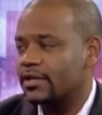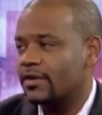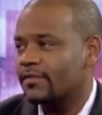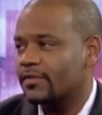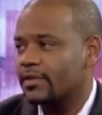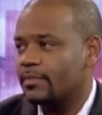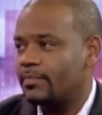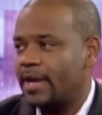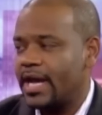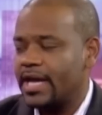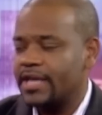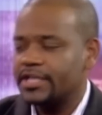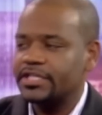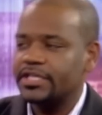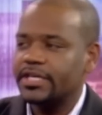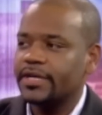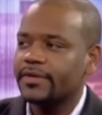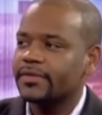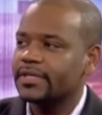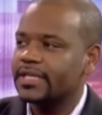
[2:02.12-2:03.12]
over the
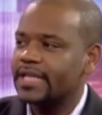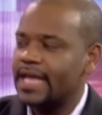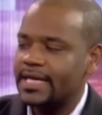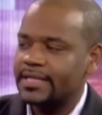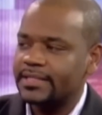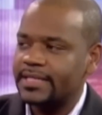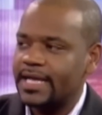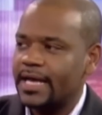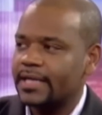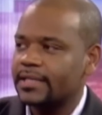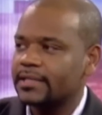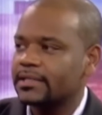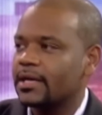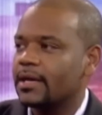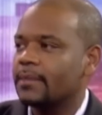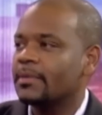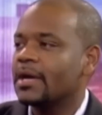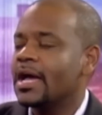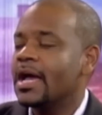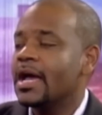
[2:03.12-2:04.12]
past year. The NASDAQ is
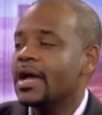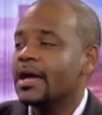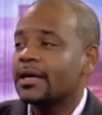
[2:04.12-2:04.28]
up.